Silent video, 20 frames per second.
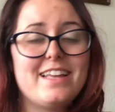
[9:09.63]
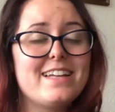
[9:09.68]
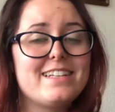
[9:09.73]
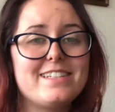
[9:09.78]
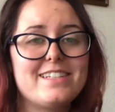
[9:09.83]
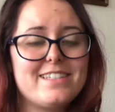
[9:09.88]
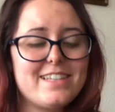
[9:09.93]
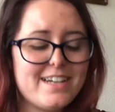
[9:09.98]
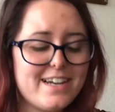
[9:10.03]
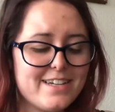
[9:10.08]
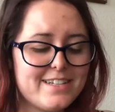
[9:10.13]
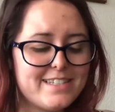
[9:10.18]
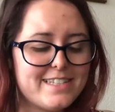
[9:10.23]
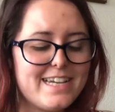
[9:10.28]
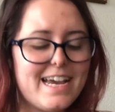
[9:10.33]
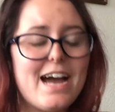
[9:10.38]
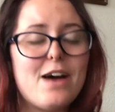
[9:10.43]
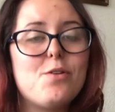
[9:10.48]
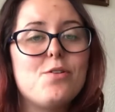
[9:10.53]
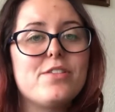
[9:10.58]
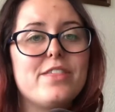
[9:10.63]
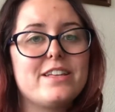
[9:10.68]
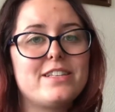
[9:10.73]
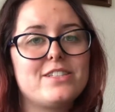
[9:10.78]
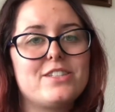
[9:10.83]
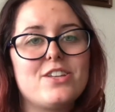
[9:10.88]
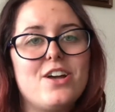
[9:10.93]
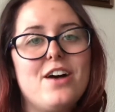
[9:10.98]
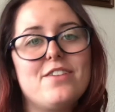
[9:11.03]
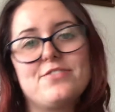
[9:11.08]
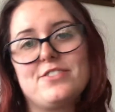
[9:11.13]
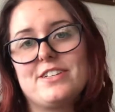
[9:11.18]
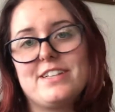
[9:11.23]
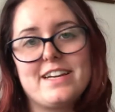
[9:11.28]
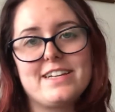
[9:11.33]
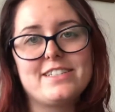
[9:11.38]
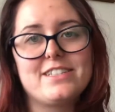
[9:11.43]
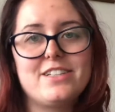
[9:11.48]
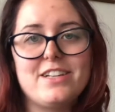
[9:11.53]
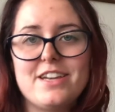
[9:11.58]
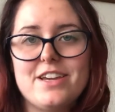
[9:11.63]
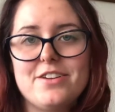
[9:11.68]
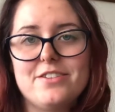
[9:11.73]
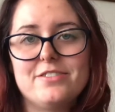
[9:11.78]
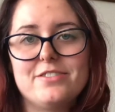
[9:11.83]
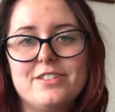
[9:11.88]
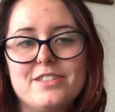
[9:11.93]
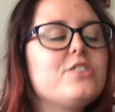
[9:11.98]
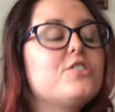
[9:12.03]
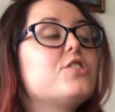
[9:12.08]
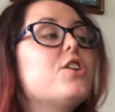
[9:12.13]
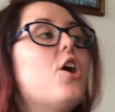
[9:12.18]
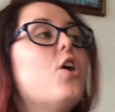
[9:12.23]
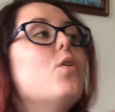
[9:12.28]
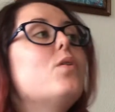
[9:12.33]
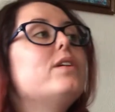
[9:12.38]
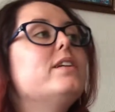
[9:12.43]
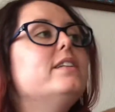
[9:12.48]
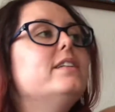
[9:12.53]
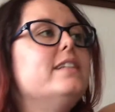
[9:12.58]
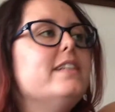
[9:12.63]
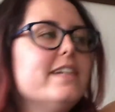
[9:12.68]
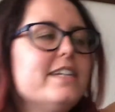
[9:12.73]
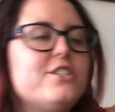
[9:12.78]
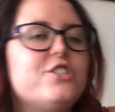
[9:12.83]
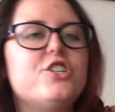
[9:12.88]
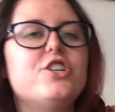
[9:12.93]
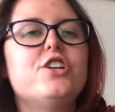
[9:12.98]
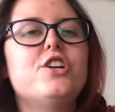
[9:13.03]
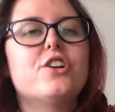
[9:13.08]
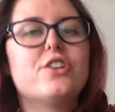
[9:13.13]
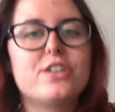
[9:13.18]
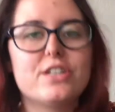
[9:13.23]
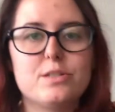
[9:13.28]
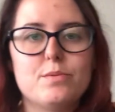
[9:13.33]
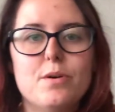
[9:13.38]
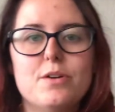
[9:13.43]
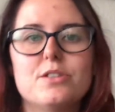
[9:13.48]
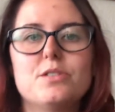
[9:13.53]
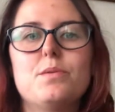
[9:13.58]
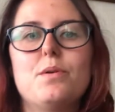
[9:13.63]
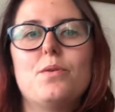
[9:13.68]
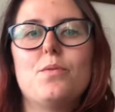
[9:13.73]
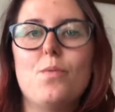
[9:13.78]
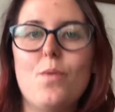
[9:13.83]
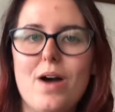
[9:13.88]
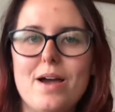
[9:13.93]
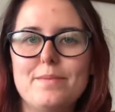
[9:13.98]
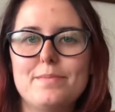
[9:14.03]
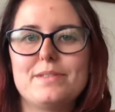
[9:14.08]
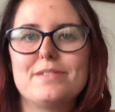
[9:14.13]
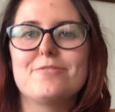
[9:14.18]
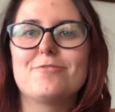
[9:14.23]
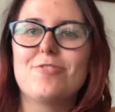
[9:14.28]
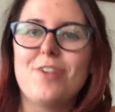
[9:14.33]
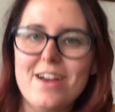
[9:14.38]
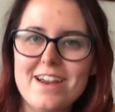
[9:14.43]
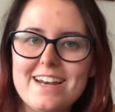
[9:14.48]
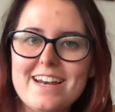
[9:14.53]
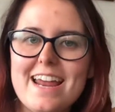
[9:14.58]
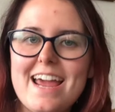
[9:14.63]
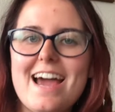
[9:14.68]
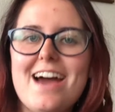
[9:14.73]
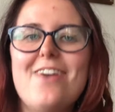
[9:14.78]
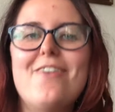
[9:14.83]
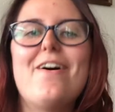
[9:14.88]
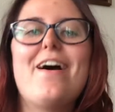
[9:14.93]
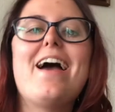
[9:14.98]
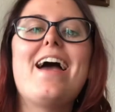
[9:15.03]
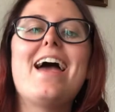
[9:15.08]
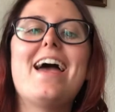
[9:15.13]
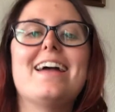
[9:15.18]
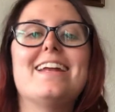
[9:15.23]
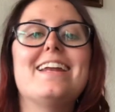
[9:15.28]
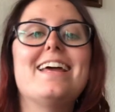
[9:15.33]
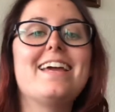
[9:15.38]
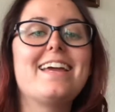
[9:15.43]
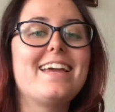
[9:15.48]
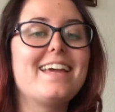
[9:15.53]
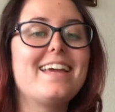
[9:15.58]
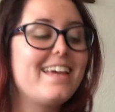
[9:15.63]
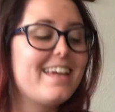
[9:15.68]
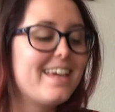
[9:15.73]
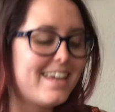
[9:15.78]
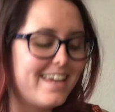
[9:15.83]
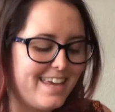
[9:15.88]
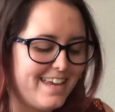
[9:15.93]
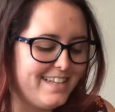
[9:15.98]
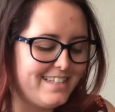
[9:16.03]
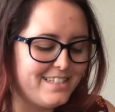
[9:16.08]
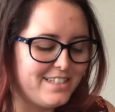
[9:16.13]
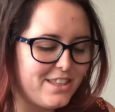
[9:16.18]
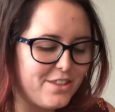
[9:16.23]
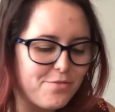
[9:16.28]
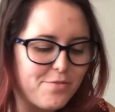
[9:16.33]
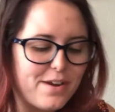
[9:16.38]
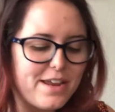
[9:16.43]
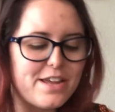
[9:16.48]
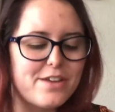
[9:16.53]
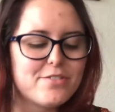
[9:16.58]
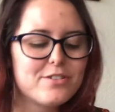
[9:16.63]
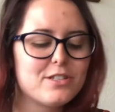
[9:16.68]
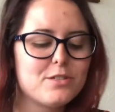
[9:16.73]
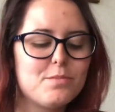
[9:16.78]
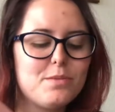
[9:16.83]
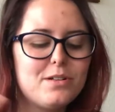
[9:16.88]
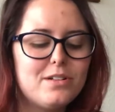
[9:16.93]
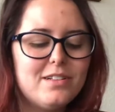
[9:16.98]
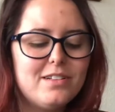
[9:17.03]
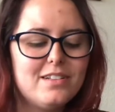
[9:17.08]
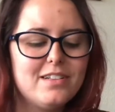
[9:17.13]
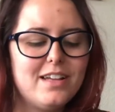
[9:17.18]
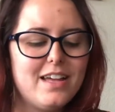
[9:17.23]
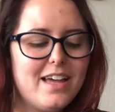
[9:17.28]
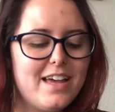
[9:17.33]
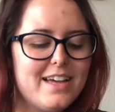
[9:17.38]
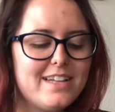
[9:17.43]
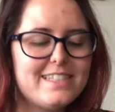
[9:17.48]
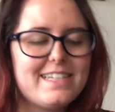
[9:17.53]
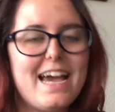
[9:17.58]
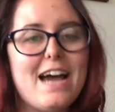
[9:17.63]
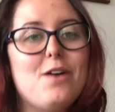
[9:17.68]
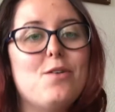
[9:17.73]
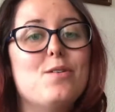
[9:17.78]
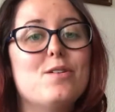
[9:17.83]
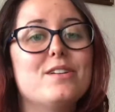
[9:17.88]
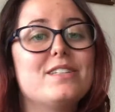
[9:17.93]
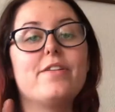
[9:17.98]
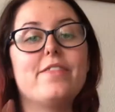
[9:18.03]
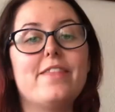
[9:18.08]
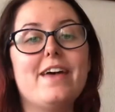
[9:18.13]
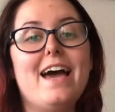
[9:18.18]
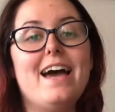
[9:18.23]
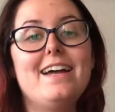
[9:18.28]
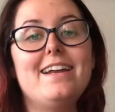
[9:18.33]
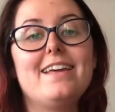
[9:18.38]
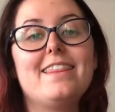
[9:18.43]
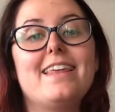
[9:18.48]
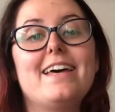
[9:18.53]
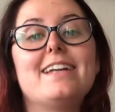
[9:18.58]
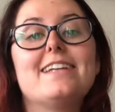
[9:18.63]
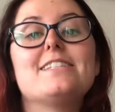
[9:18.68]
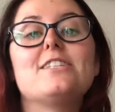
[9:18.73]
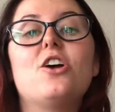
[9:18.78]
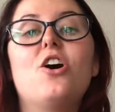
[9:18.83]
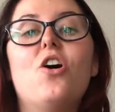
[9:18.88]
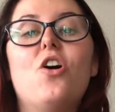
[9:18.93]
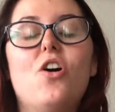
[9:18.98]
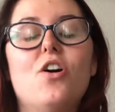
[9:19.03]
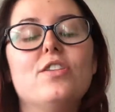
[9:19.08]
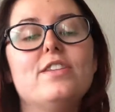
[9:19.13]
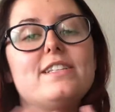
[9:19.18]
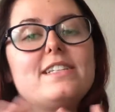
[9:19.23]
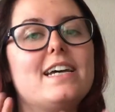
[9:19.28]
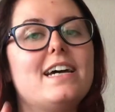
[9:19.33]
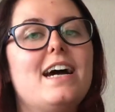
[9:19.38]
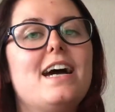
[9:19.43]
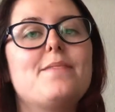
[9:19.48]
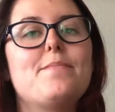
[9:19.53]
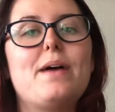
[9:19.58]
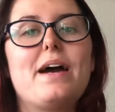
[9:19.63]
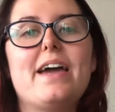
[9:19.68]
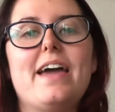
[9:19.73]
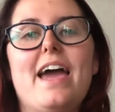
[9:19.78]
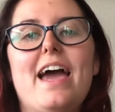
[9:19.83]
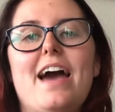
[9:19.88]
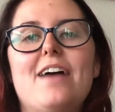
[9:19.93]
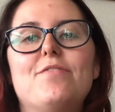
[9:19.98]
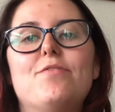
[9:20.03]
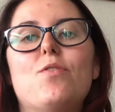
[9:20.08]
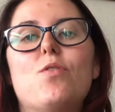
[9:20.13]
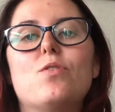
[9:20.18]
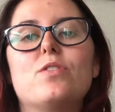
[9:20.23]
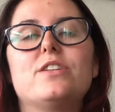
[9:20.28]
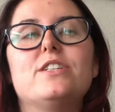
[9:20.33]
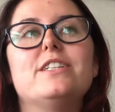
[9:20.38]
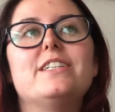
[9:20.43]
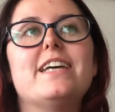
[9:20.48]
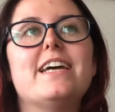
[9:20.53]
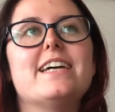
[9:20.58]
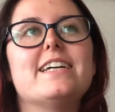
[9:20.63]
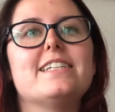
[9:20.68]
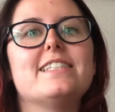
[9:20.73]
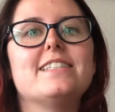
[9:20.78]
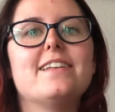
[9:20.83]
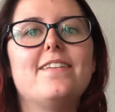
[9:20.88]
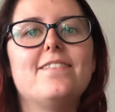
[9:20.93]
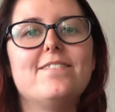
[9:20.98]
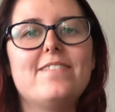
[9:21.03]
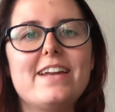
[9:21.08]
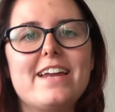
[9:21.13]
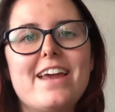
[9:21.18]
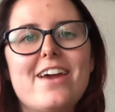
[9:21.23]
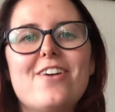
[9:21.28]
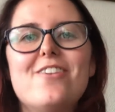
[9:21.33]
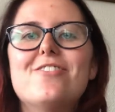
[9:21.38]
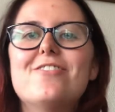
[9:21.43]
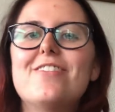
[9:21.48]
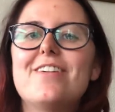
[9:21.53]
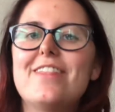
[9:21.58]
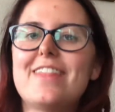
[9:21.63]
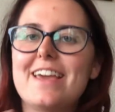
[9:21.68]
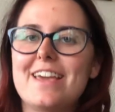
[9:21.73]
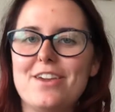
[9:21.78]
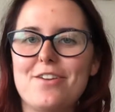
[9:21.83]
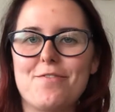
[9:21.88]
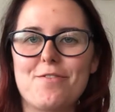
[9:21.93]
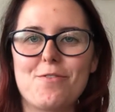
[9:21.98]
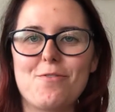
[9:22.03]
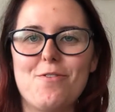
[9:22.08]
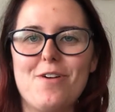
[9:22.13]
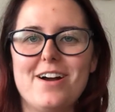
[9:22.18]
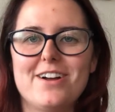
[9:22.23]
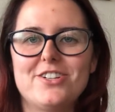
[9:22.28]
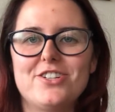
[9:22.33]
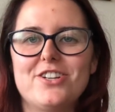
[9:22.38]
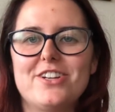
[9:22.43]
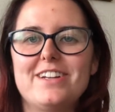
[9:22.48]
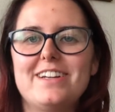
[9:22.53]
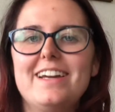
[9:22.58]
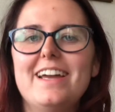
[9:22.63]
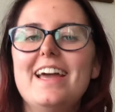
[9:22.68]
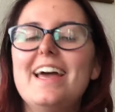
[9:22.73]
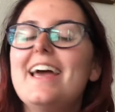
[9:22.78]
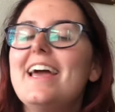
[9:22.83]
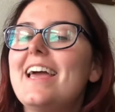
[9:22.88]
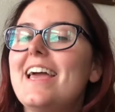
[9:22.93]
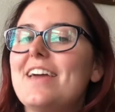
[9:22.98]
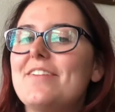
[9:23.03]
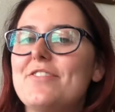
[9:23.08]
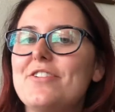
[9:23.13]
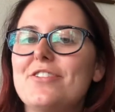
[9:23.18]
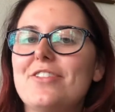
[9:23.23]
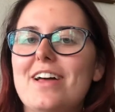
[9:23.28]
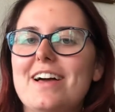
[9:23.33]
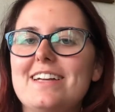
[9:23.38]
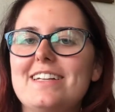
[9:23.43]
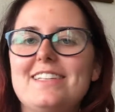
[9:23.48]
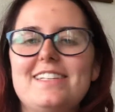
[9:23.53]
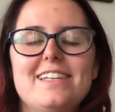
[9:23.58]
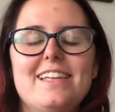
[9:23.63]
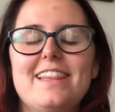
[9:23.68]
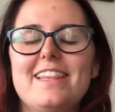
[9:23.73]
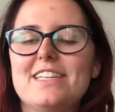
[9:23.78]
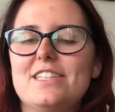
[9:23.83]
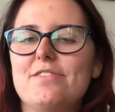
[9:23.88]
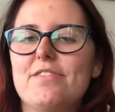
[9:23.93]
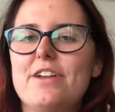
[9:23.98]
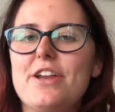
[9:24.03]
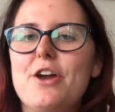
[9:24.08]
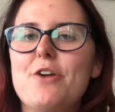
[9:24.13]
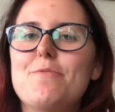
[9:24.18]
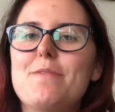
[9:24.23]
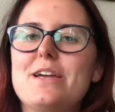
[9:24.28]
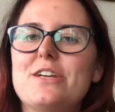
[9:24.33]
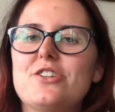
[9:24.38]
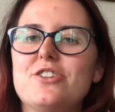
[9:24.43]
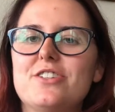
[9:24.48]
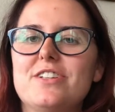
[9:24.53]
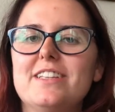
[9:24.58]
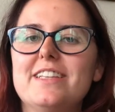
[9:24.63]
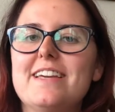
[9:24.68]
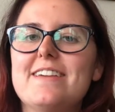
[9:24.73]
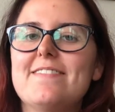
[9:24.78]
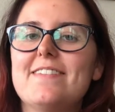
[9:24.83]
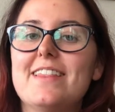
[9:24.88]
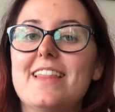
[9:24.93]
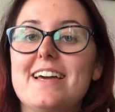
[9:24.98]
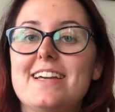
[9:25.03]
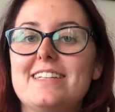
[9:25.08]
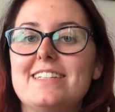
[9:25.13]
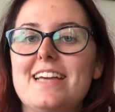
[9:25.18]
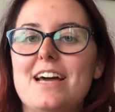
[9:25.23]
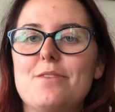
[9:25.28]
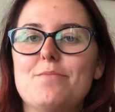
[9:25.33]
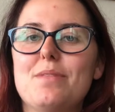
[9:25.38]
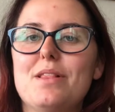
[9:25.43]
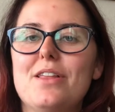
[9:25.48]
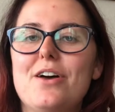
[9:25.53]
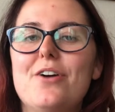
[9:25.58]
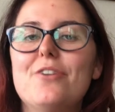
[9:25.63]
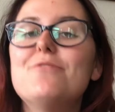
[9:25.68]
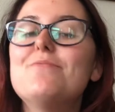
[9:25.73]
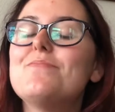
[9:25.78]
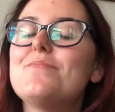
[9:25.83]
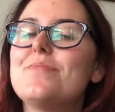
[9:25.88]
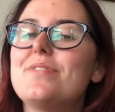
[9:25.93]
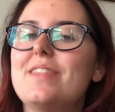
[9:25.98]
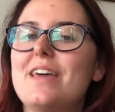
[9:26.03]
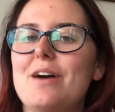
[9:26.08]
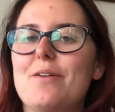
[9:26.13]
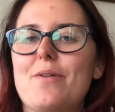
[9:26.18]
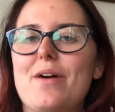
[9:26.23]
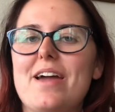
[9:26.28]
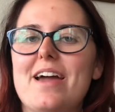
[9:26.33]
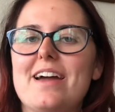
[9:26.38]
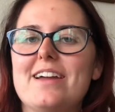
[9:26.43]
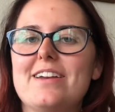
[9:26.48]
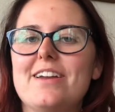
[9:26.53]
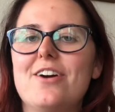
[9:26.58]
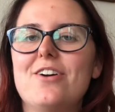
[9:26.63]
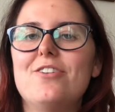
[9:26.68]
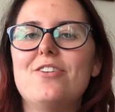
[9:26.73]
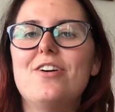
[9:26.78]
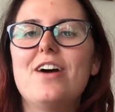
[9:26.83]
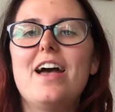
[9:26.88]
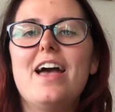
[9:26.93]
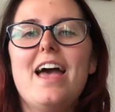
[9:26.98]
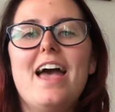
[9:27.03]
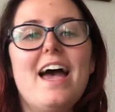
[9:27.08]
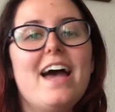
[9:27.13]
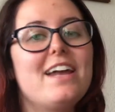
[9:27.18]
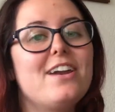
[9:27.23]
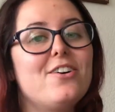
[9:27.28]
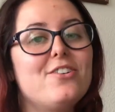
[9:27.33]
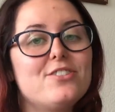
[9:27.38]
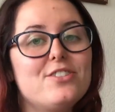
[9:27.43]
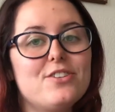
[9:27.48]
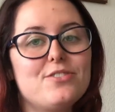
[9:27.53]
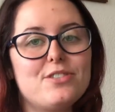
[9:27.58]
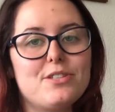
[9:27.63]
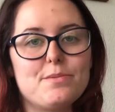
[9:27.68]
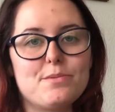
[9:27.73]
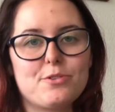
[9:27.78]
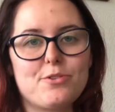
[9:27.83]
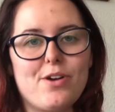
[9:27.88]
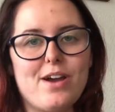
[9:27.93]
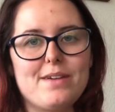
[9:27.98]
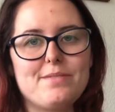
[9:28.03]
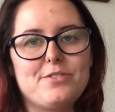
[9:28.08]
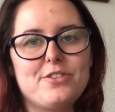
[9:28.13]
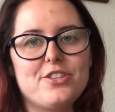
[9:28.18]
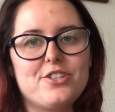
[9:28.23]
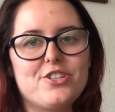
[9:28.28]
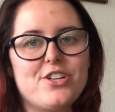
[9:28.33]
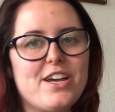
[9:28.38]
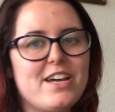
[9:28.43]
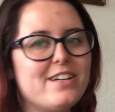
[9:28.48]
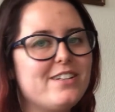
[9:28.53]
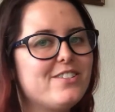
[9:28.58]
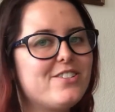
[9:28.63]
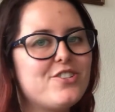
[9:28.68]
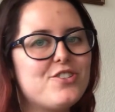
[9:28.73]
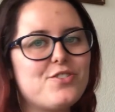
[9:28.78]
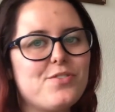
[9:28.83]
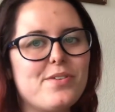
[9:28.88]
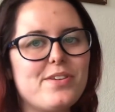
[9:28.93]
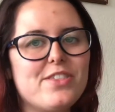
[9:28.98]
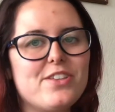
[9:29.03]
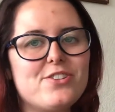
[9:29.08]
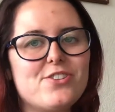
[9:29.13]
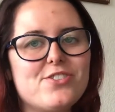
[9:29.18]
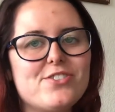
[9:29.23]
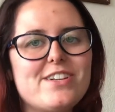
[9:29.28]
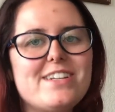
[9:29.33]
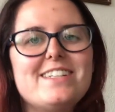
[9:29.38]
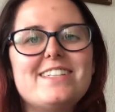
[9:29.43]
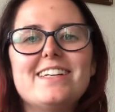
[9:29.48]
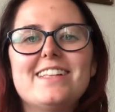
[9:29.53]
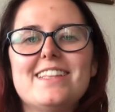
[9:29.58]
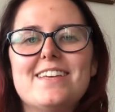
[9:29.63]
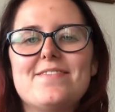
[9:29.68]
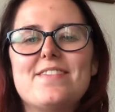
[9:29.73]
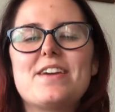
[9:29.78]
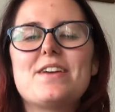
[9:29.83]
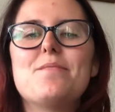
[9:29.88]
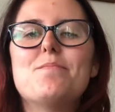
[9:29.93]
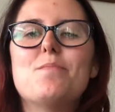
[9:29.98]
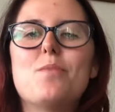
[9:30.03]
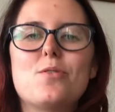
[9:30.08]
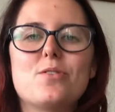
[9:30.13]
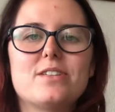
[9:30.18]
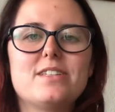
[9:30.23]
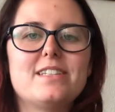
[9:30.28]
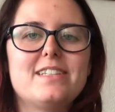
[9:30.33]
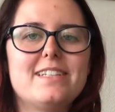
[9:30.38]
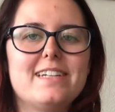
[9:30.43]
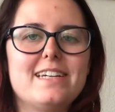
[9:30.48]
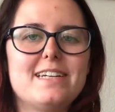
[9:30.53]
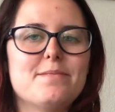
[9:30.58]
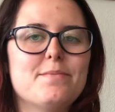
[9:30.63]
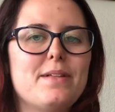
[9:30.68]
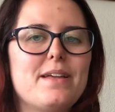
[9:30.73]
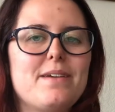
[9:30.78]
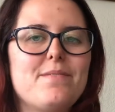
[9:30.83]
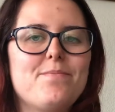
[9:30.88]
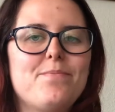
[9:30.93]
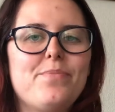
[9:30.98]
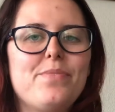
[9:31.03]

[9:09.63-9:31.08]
It's just a nice towel that's soft and nice to use. So ditch your disposable wipes right now and get the reusable towels. With that is all the time I have for today's video. Thank you for watching. If you liked this video, make sure to leave a like down below. That way I know. And also subscribe to the channel to join the journey to living more sustainably.